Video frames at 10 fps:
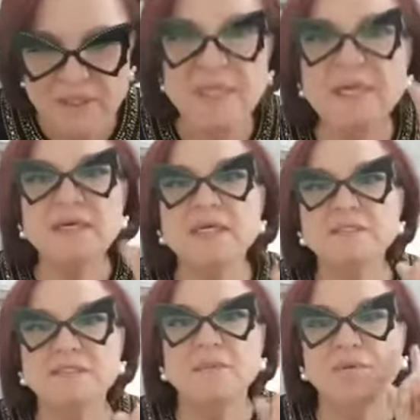here
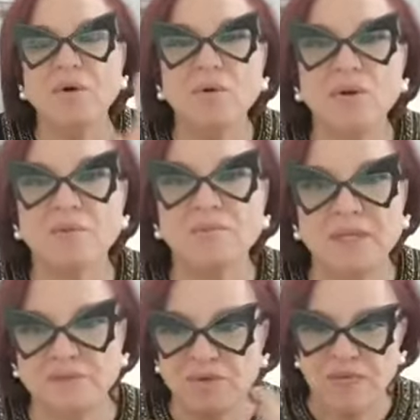is the problem
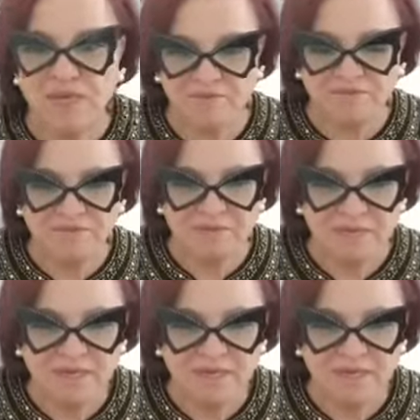that we have.